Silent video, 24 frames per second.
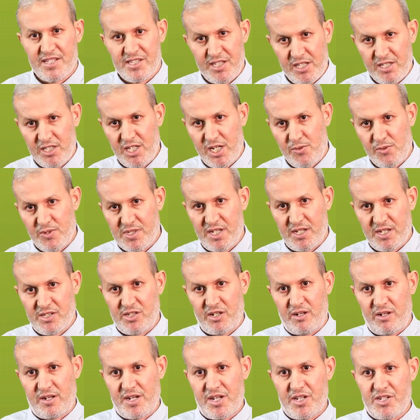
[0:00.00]
instantaneous
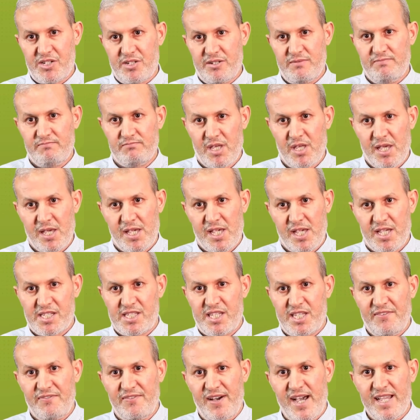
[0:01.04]
acceleration
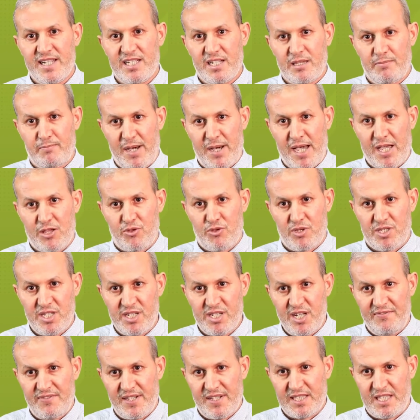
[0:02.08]
is defined by the
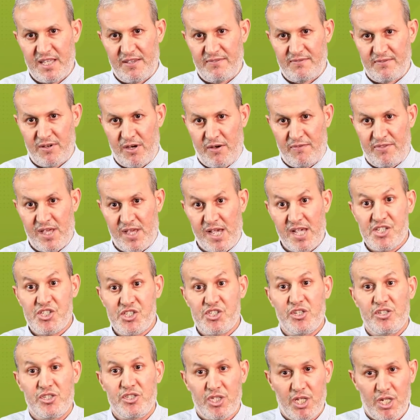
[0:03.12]
derivative of the
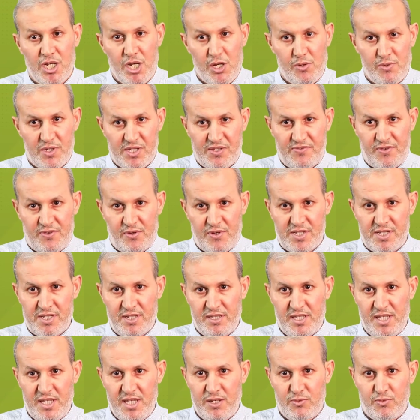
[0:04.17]
instantaneous
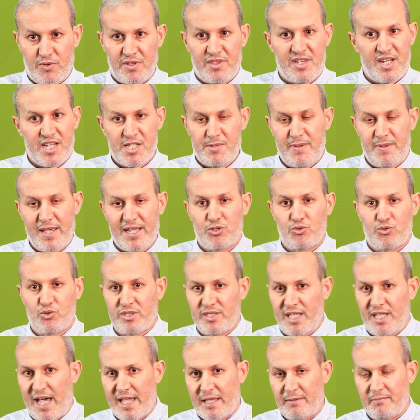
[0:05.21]
velocity with respect to
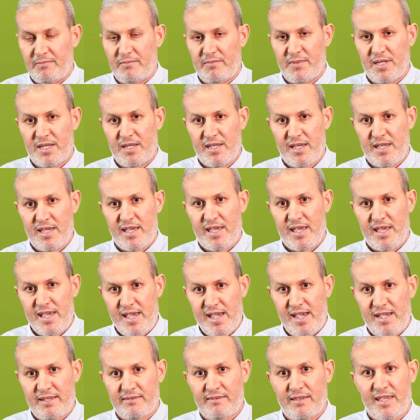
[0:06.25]
time,
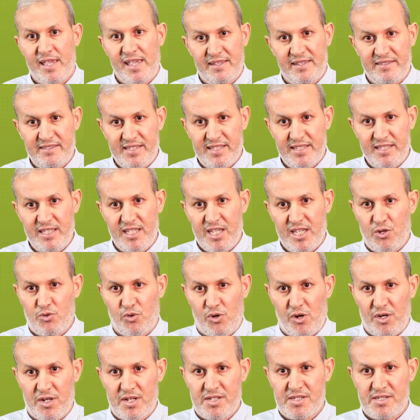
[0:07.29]
and at
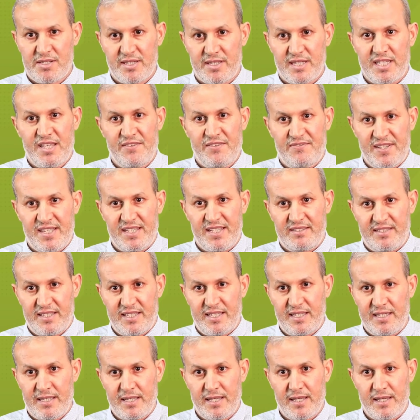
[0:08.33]
equals
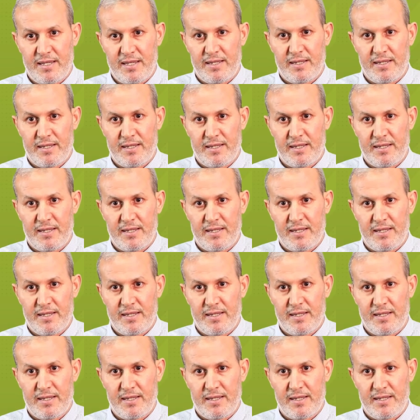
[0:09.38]
dvt